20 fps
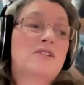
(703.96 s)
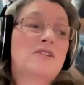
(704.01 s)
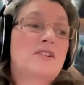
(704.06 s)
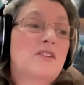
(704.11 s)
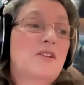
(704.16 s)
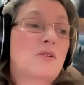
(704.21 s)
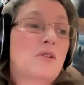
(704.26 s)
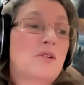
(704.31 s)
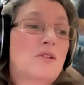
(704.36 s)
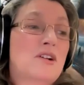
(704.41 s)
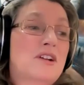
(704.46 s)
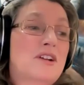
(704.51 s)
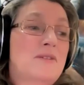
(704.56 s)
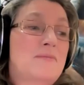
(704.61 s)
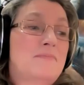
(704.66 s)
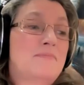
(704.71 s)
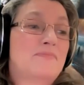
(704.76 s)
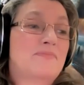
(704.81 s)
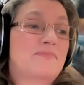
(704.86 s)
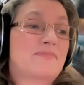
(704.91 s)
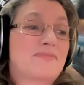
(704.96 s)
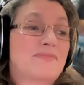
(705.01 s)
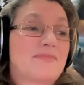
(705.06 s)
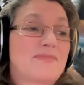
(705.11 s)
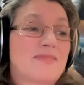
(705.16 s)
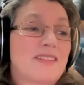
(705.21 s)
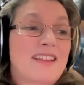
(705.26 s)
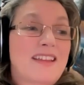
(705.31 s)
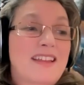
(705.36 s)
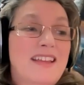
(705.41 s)
or, or um,
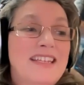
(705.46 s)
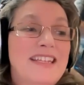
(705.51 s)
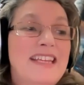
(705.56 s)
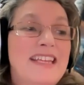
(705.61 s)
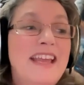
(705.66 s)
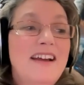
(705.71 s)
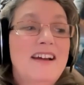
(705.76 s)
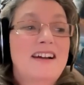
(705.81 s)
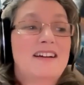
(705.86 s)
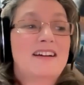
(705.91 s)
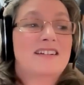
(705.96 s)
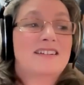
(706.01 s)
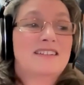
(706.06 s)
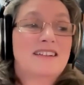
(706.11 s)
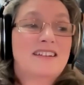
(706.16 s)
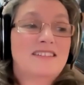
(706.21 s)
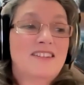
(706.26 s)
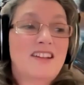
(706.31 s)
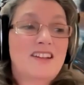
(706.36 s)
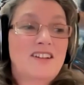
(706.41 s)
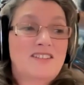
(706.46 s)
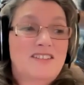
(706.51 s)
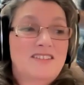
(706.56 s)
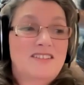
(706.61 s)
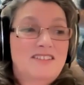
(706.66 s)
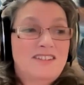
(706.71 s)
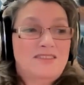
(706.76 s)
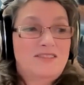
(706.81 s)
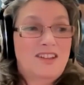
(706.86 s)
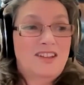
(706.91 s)
yeah, a,
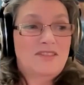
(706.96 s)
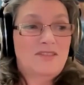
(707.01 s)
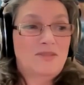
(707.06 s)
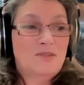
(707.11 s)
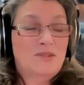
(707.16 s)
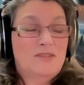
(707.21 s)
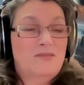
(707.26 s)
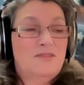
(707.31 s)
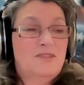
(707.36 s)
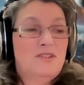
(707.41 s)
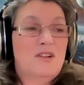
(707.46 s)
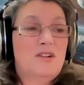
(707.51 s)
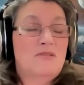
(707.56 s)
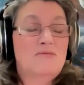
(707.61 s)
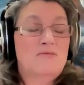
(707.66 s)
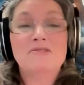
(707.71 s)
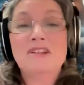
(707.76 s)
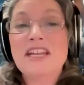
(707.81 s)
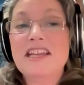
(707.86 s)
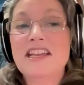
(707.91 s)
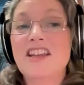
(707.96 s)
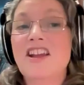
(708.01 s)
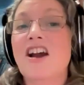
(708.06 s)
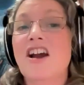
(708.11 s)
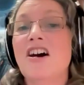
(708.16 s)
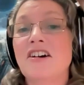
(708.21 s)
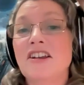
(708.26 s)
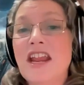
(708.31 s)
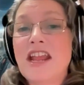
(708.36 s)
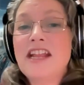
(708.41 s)
a, a, sort of a,
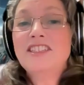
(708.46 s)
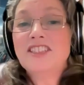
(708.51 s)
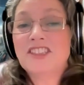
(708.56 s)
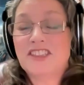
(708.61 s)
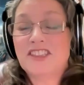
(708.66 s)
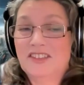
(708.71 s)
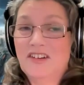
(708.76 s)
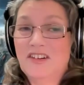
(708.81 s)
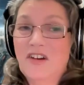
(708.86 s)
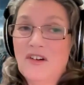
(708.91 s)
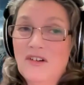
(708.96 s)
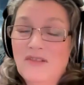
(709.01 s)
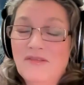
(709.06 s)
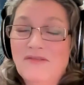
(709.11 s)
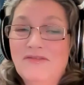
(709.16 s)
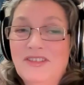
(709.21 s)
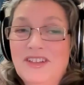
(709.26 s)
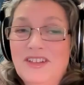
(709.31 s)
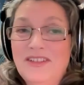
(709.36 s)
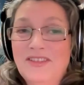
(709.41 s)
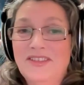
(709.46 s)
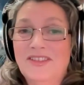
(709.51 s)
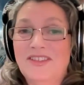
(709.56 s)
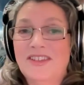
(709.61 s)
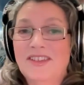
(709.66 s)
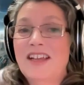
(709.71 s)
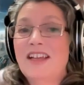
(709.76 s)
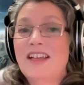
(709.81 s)
reincarnation of his